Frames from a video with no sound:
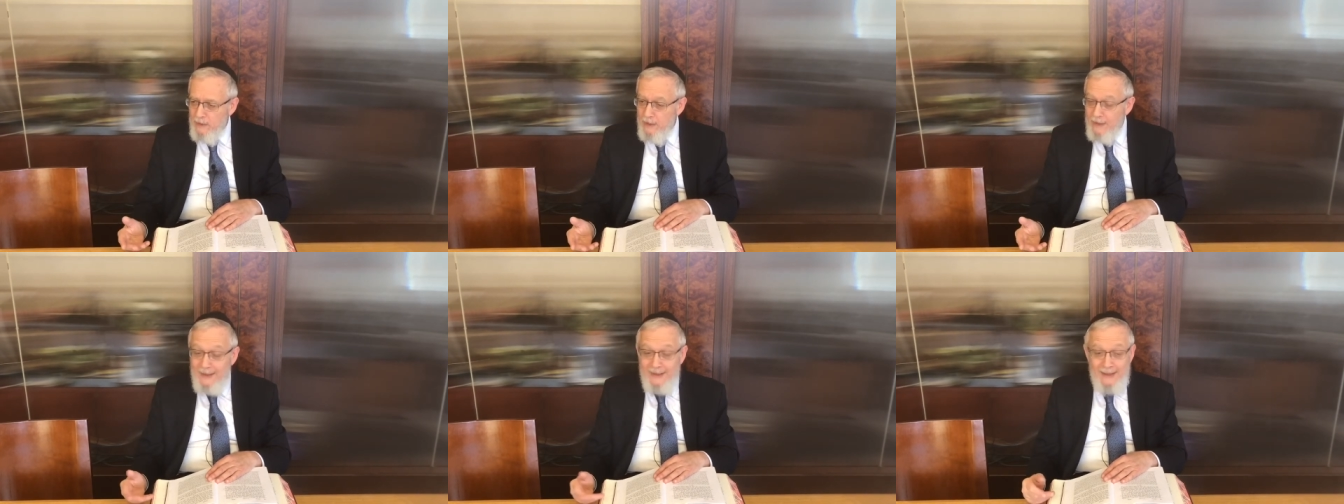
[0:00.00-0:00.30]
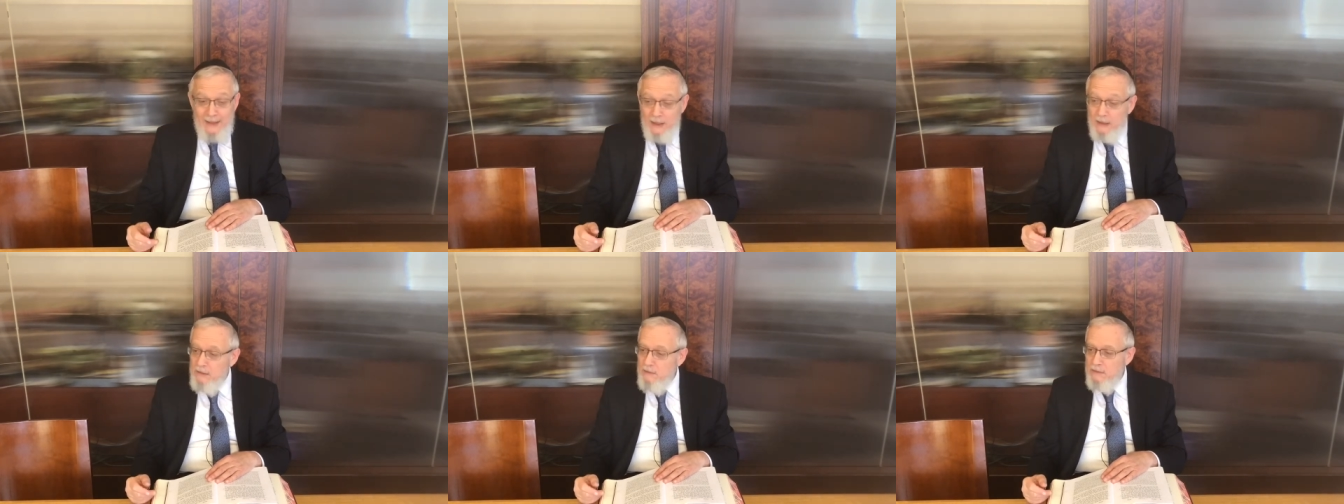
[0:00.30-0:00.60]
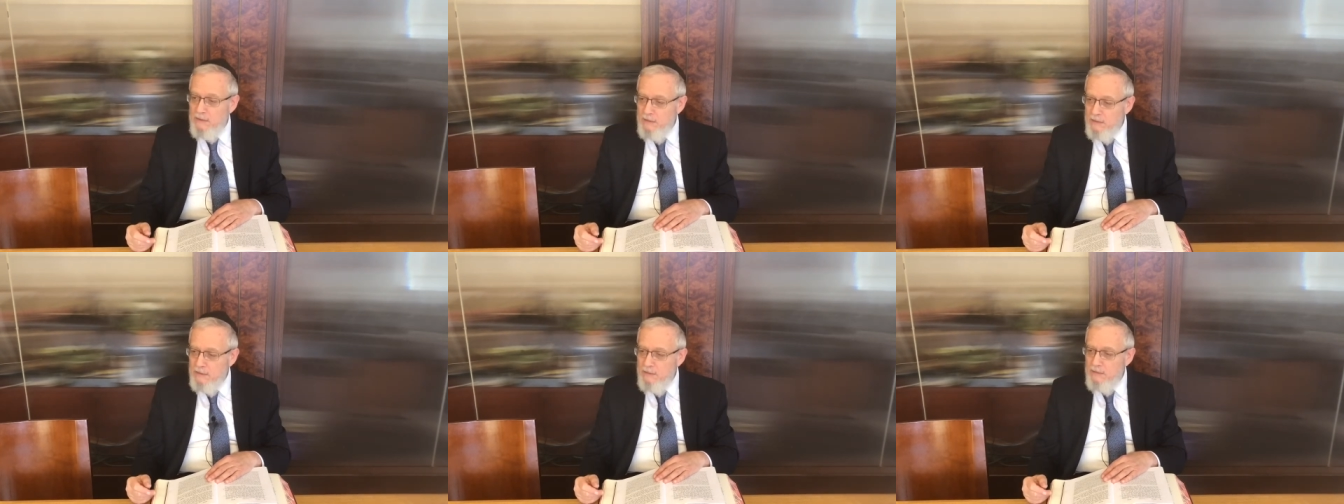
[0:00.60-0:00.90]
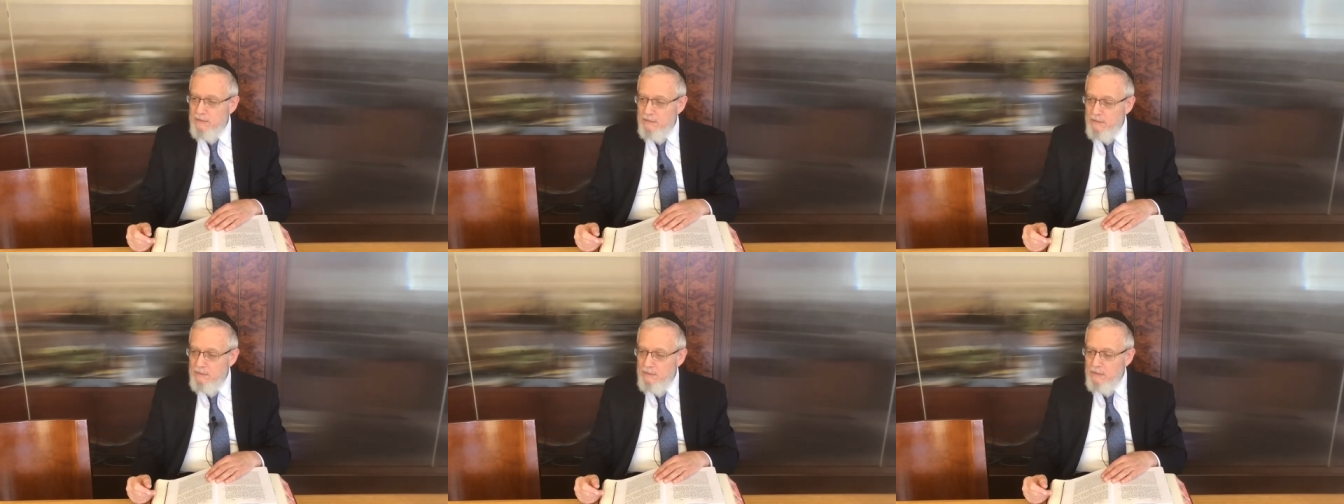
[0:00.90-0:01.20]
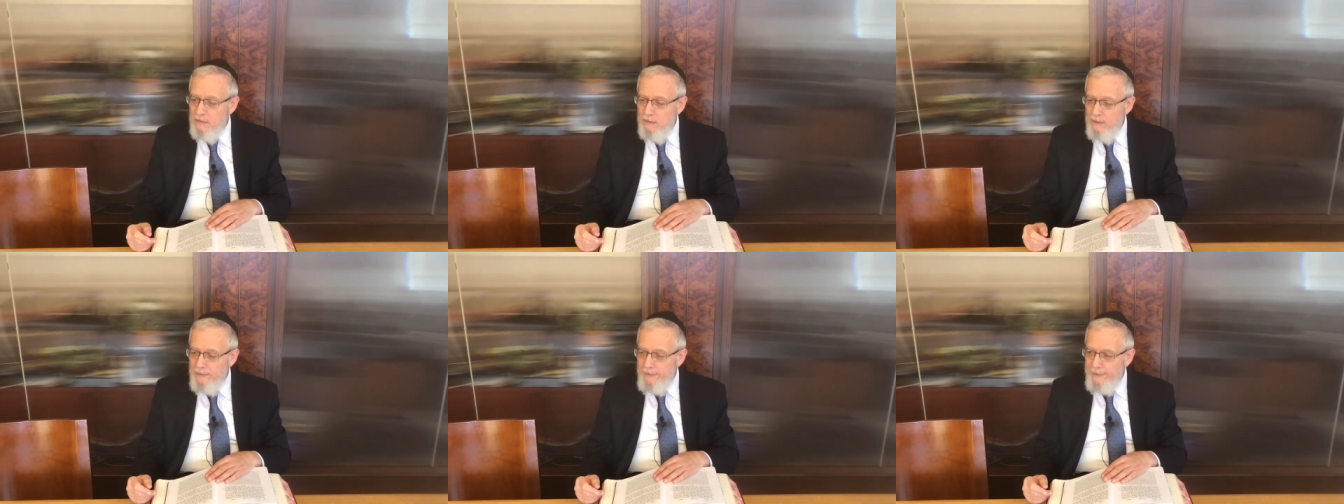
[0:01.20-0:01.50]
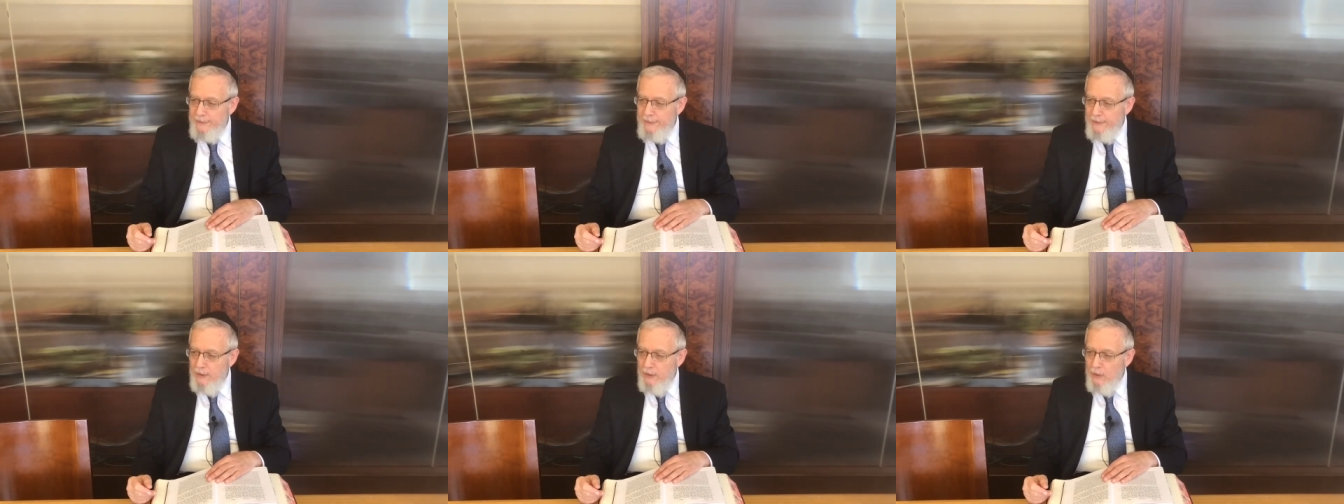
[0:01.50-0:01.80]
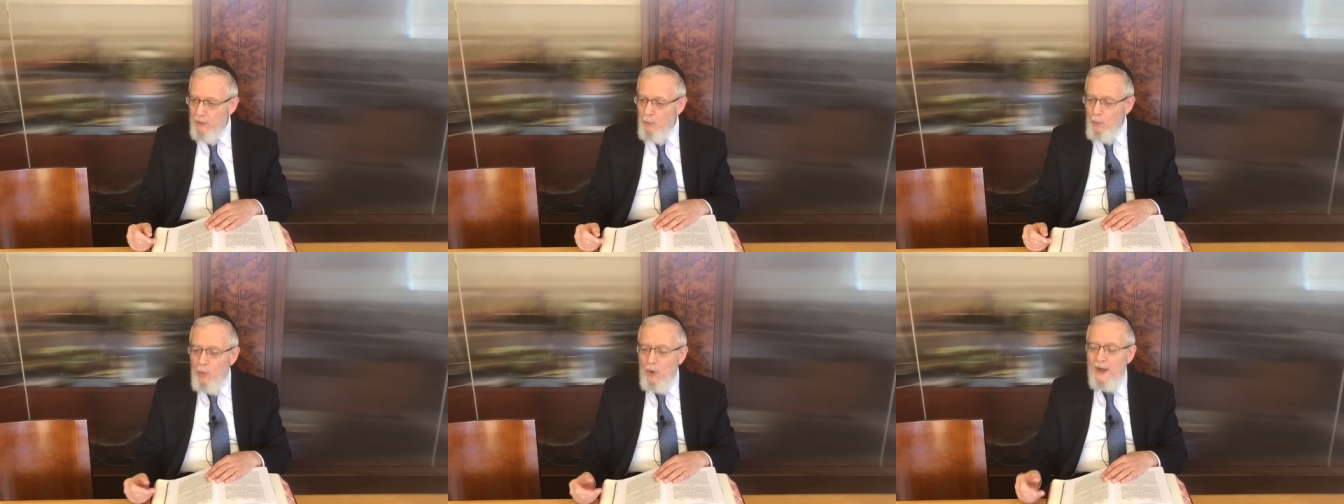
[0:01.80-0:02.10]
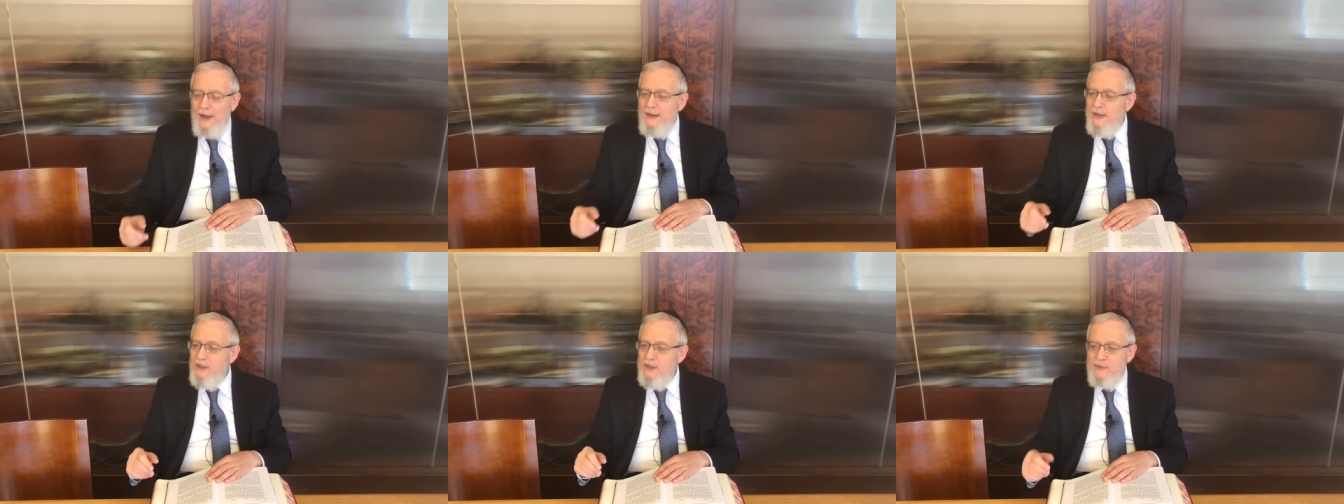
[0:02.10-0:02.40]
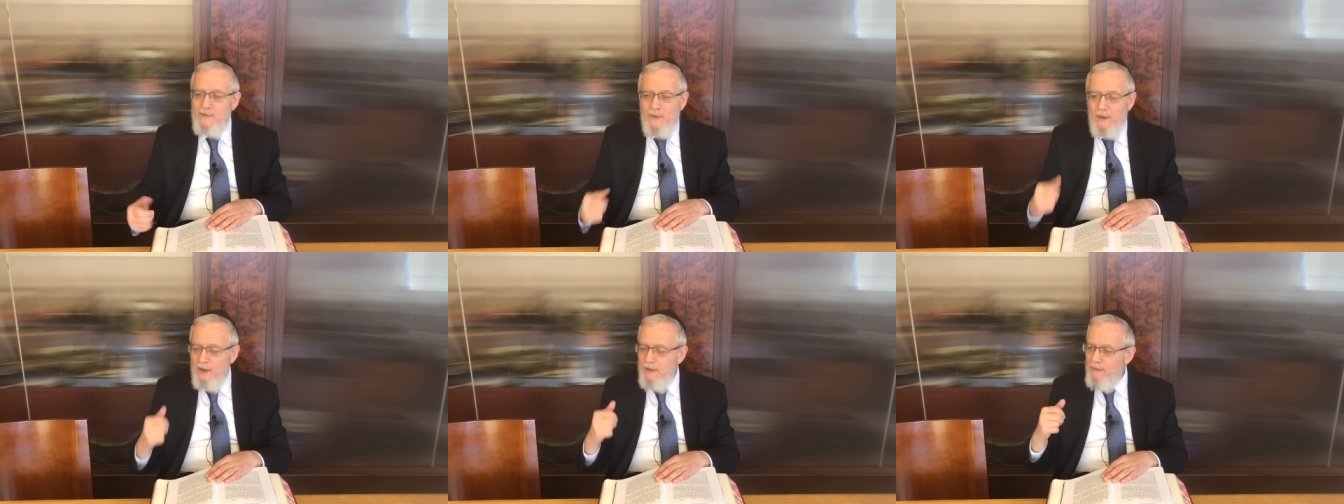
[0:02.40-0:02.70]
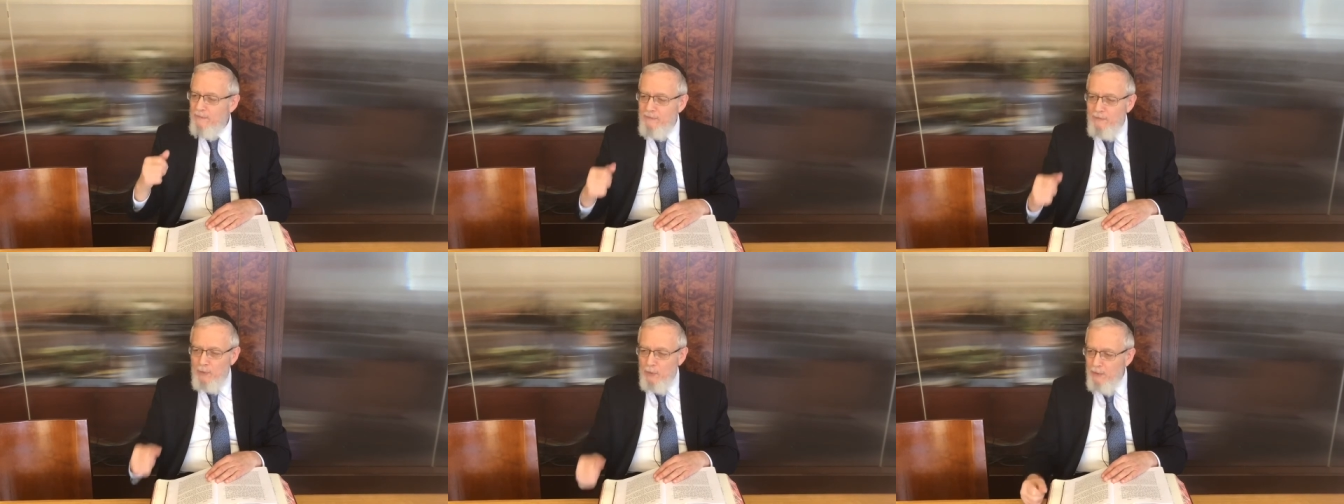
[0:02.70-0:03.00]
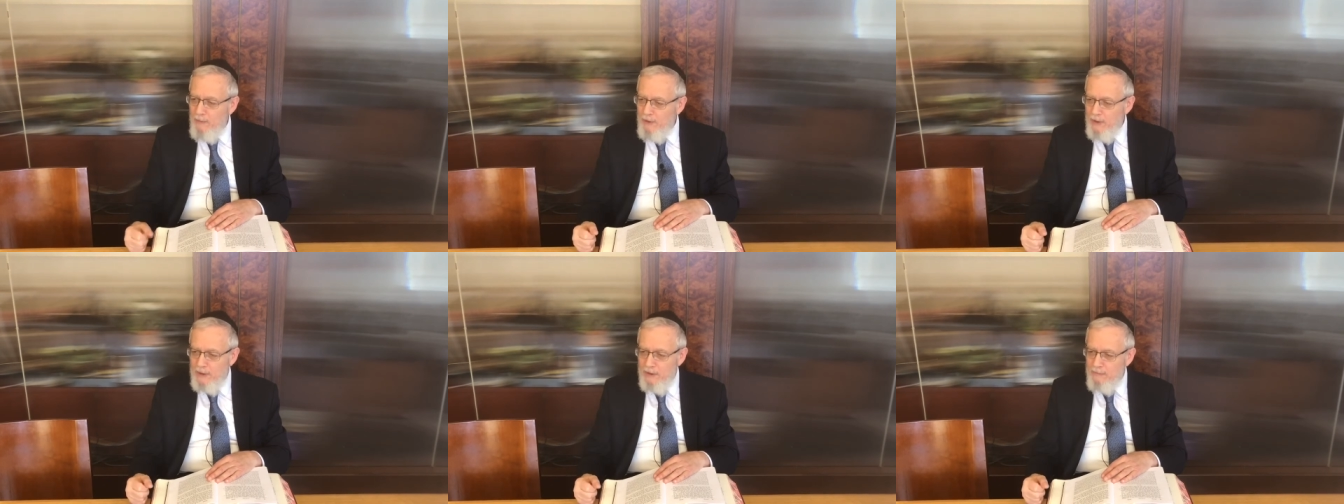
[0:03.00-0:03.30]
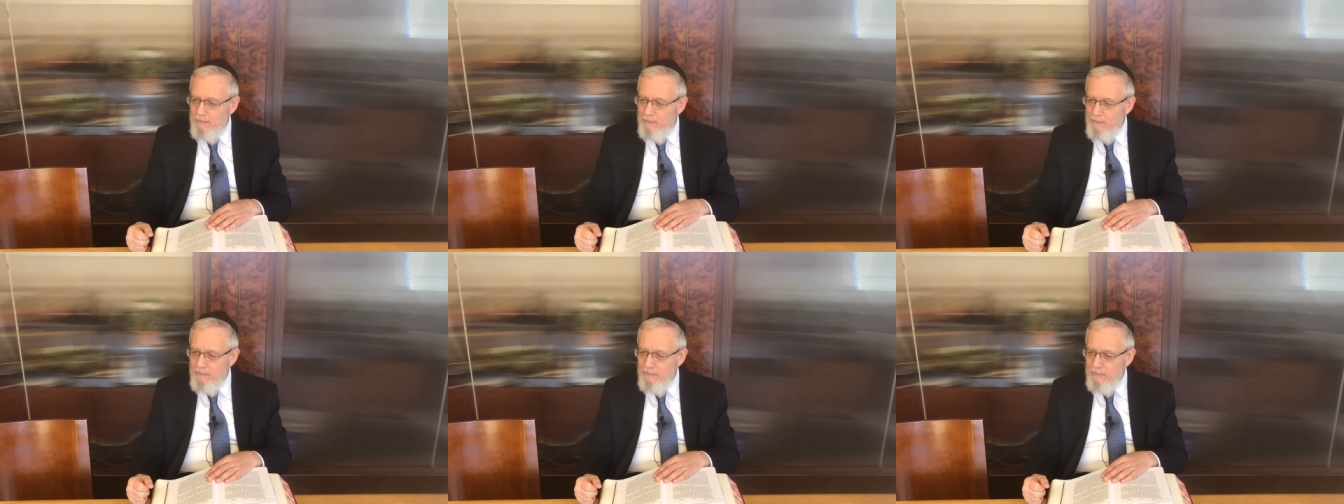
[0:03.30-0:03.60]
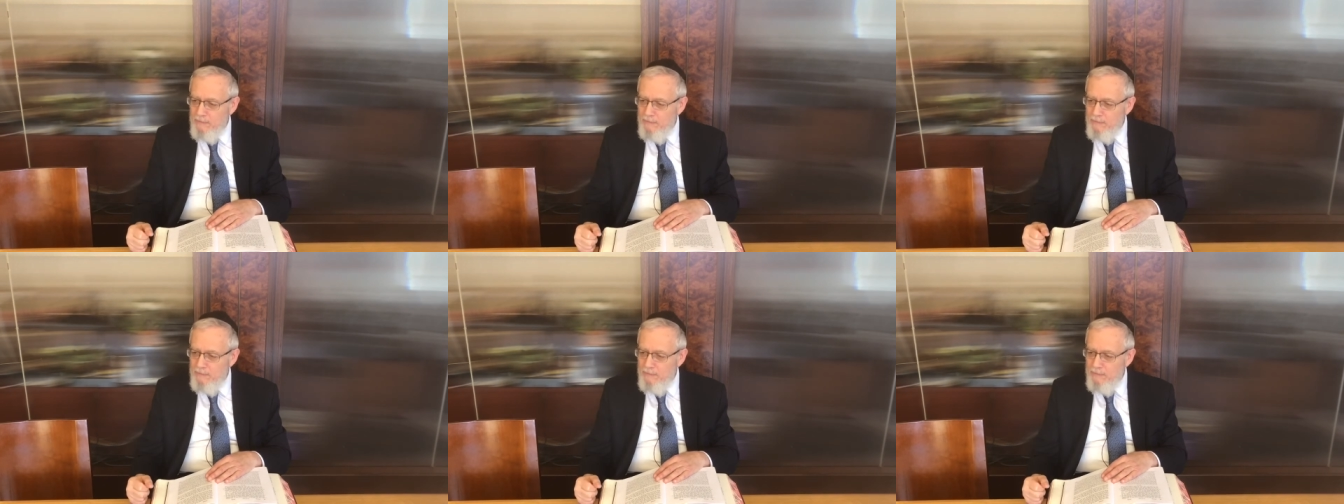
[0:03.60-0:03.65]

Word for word: He held. Why did his father inform on him?